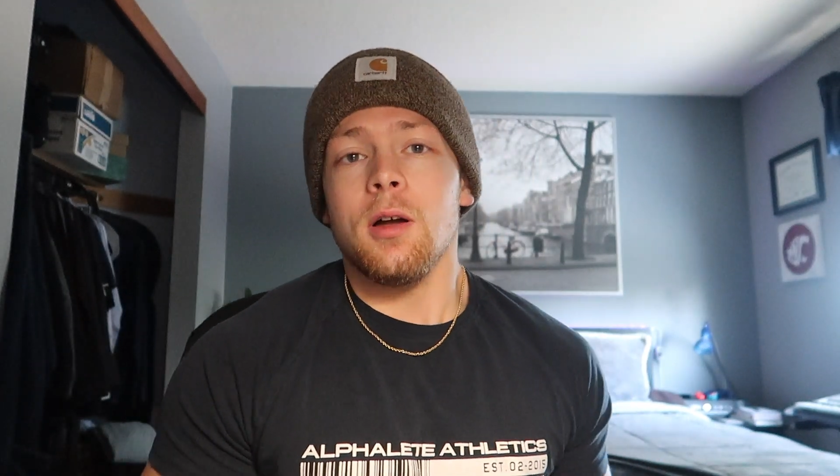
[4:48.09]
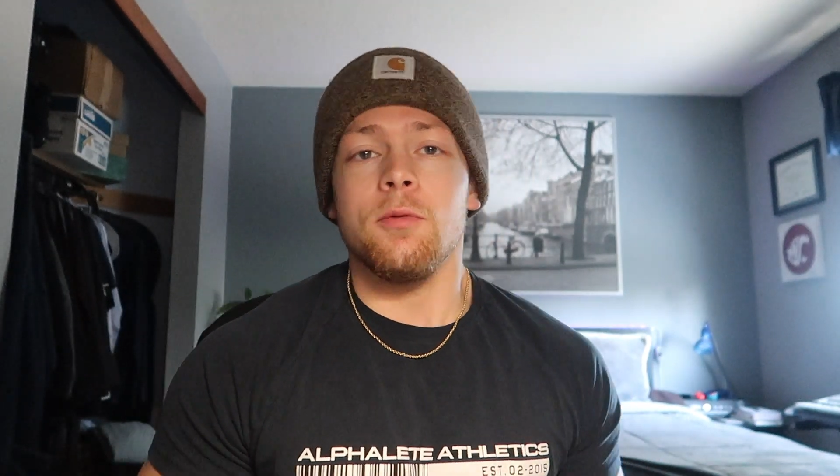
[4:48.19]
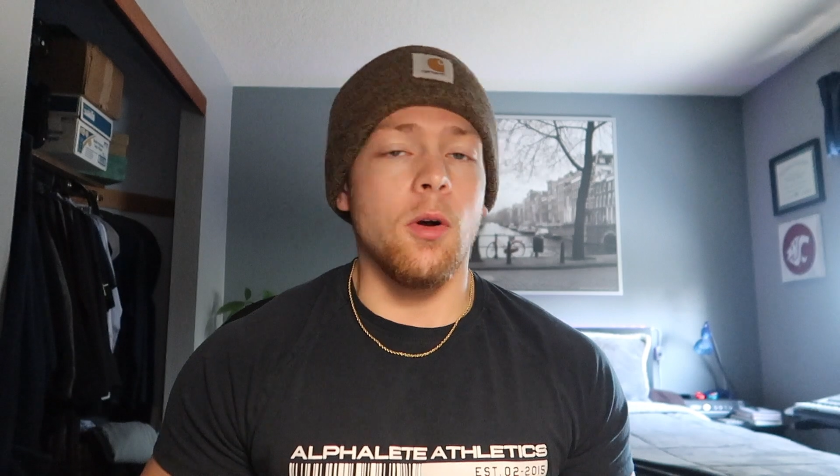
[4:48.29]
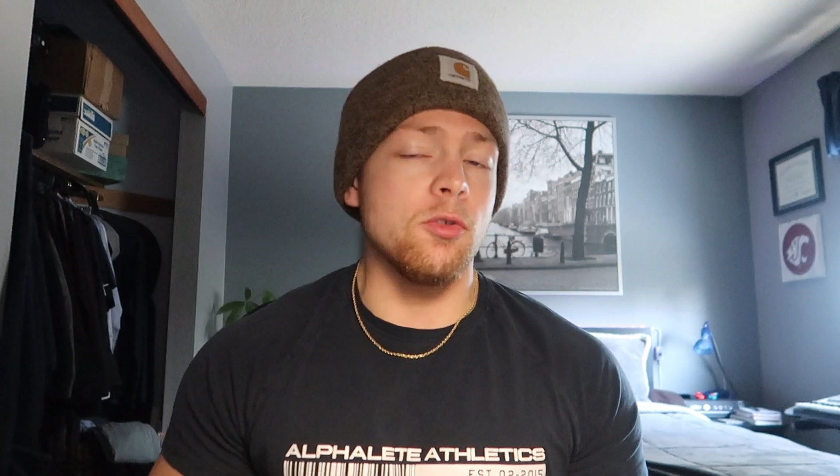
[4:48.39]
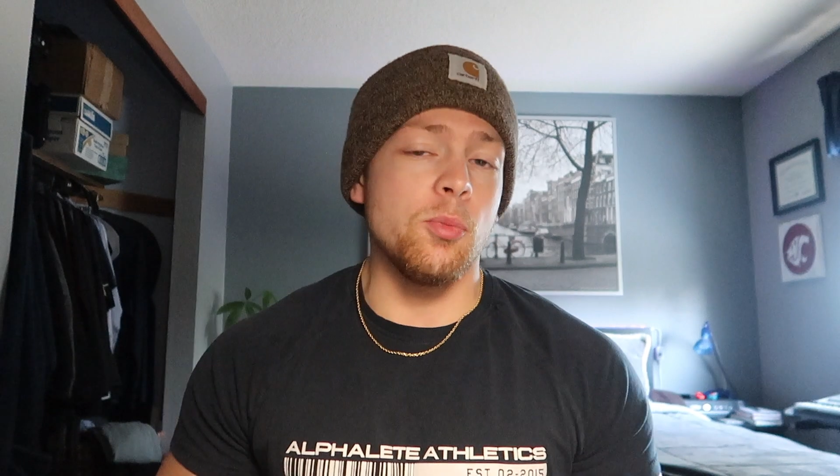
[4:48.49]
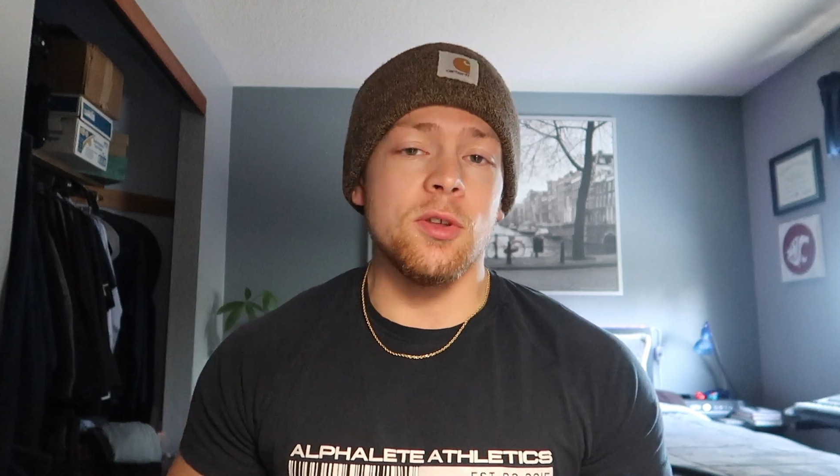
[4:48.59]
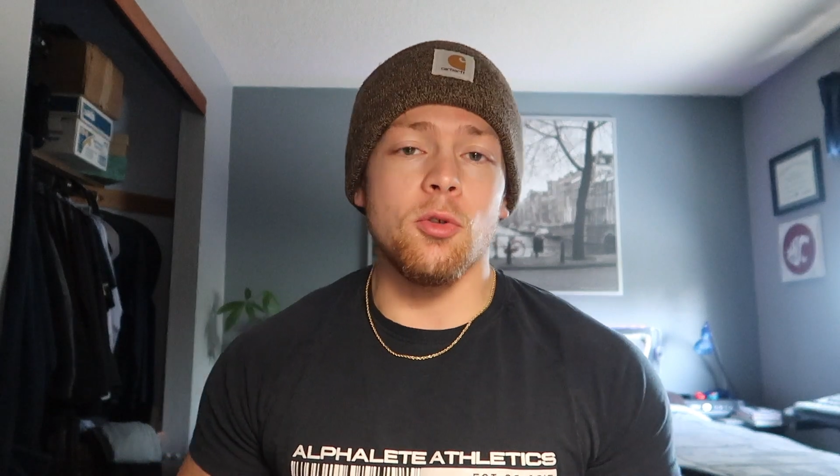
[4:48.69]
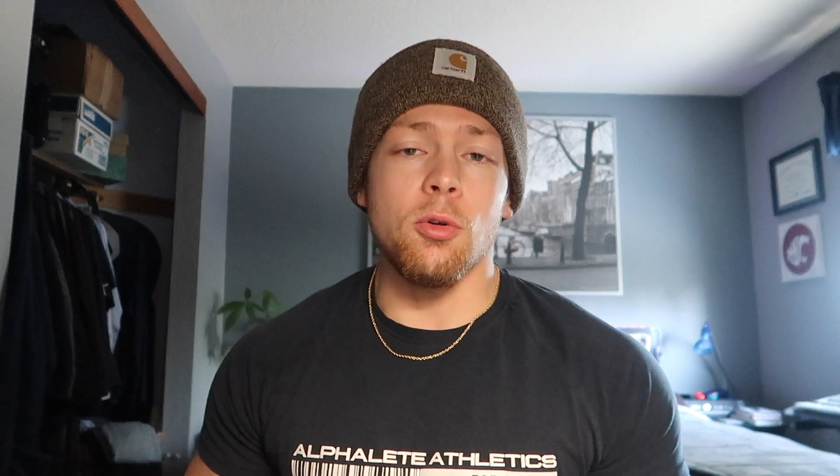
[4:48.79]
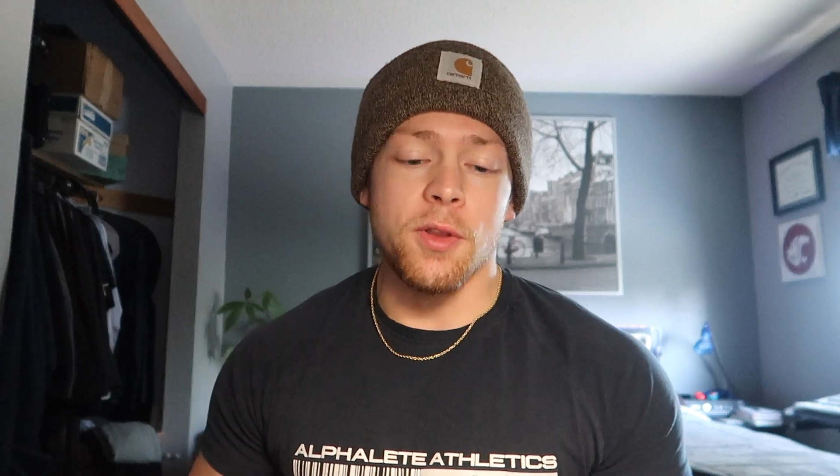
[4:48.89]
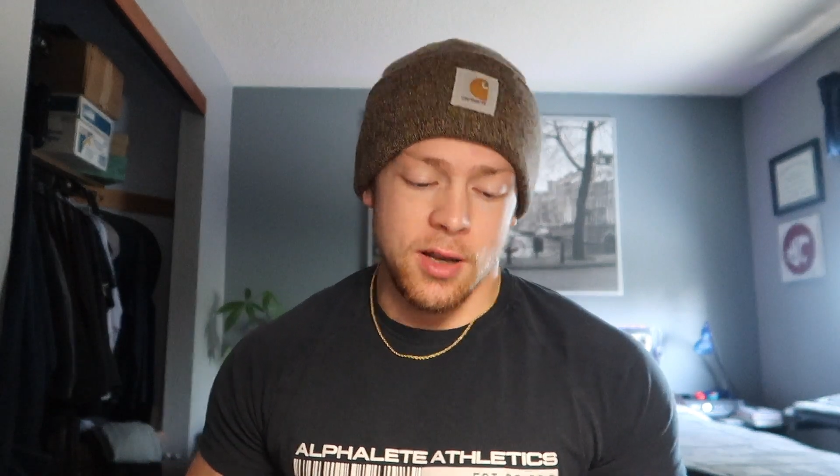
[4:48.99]
I've also been
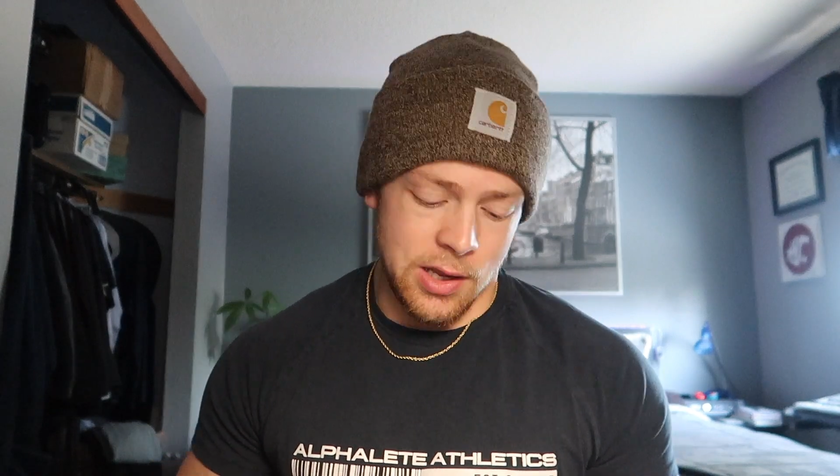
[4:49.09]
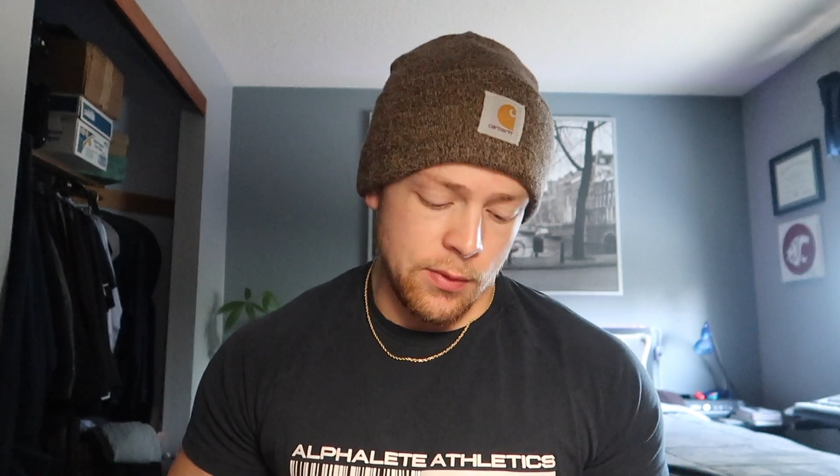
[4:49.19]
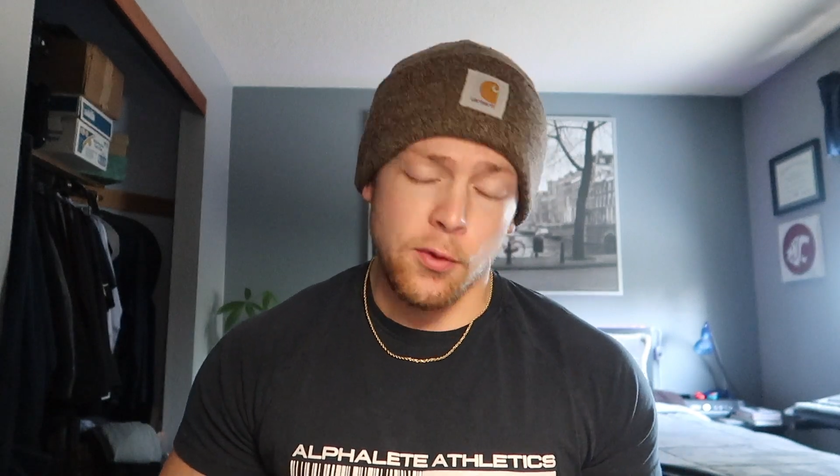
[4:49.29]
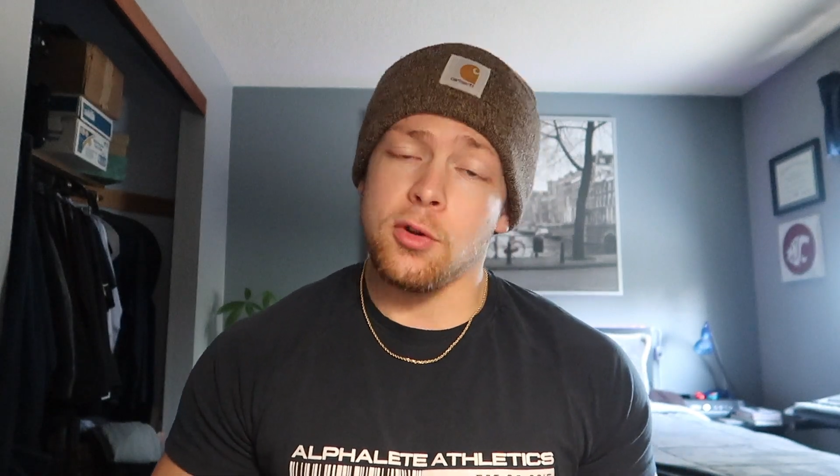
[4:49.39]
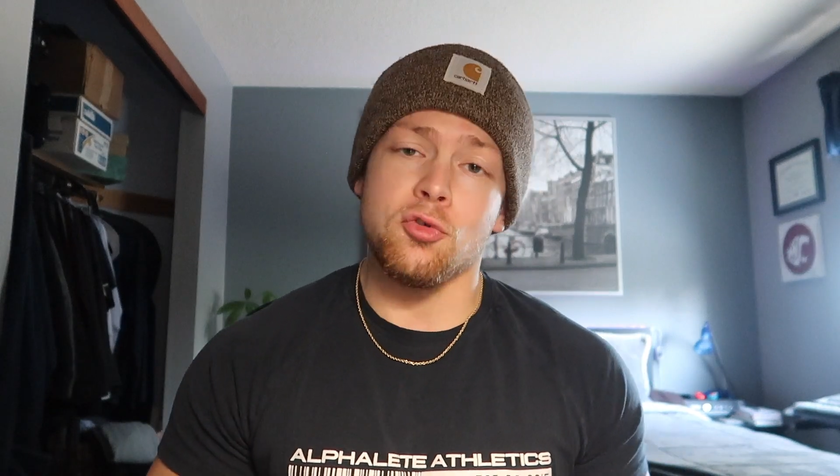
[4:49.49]
told that I have a very